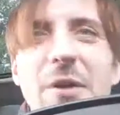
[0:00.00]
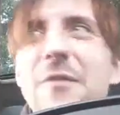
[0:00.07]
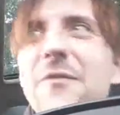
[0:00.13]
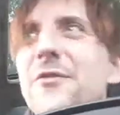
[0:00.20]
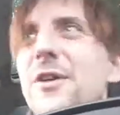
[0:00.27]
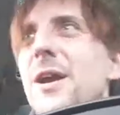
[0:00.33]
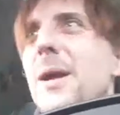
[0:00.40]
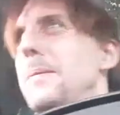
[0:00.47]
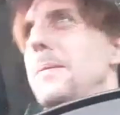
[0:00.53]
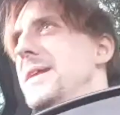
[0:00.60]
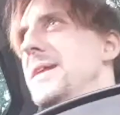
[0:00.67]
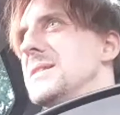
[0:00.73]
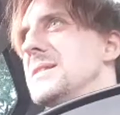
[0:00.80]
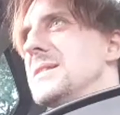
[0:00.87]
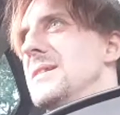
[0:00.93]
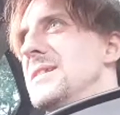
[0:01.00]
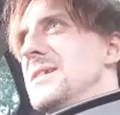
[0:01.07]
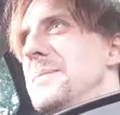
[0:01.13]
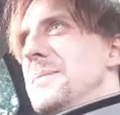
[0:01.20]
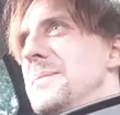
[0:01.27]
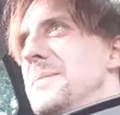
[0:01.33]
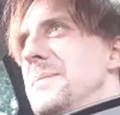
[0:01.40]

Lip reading: going to run on for a couple of minutes until